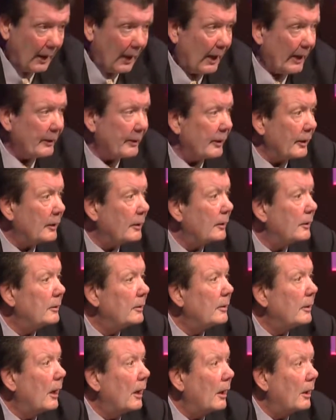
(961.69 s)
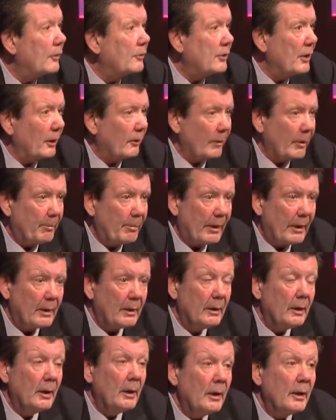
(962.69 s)
I think
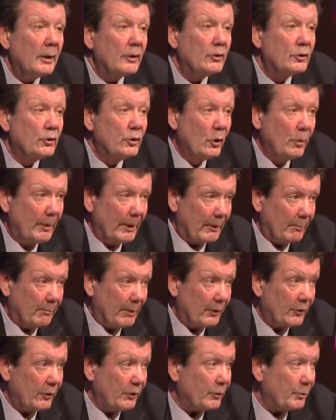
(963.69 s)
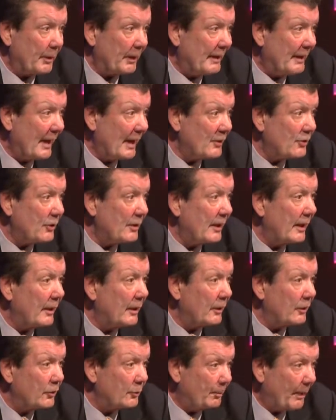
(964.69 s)
GREP, assuming business retention
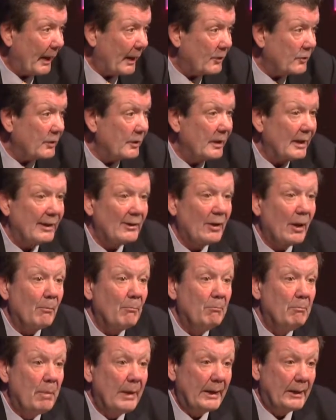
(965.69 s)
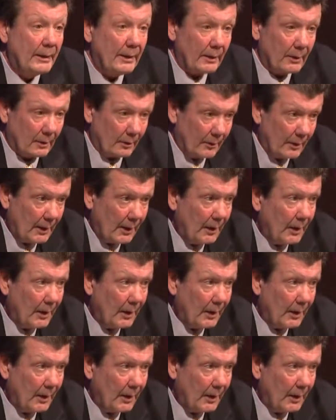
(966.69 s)
and expansion, is a big deal.